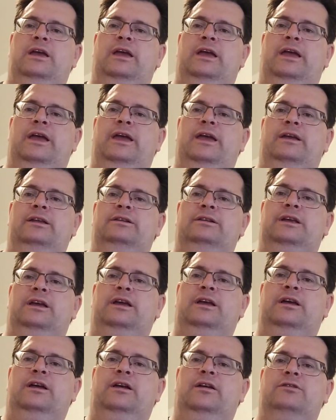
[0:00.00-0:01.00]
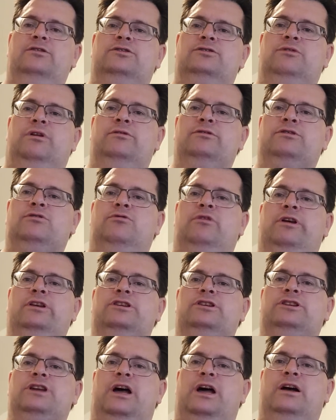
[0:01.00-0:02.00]
and uh, so I was quite
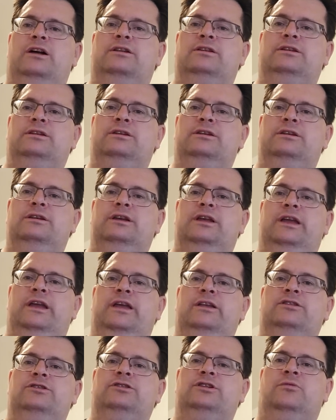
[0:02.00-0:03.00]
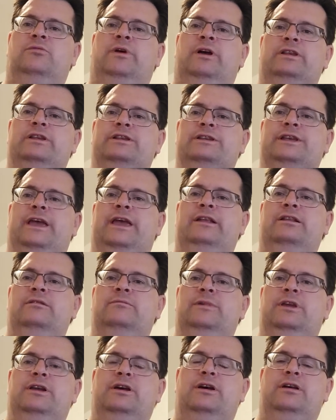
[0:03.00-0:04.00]
shocked and somewhat saddened
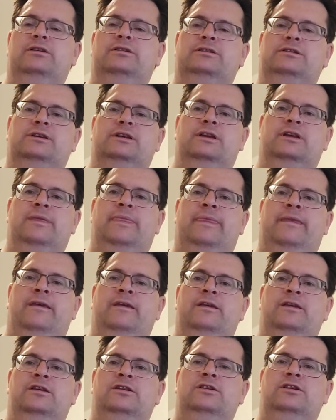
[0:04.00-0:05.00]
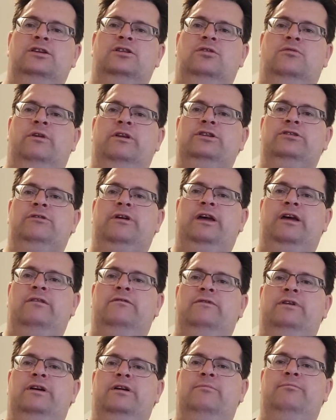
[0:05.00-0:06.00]
because, you know, when you
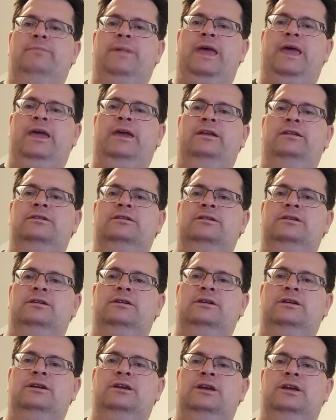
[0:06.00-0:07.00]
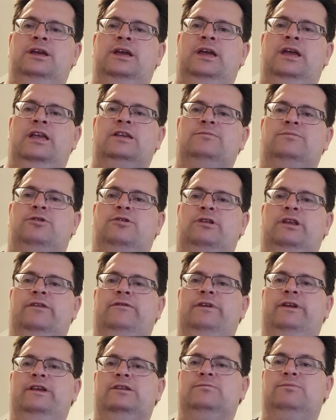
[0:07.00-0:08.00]
have a band as
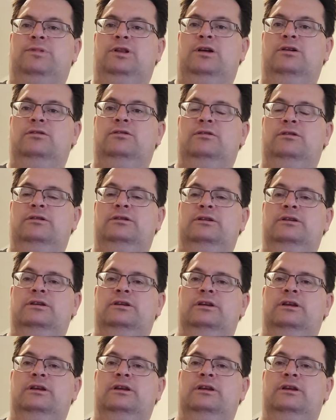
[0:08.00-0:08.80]
prolific as Bloodgood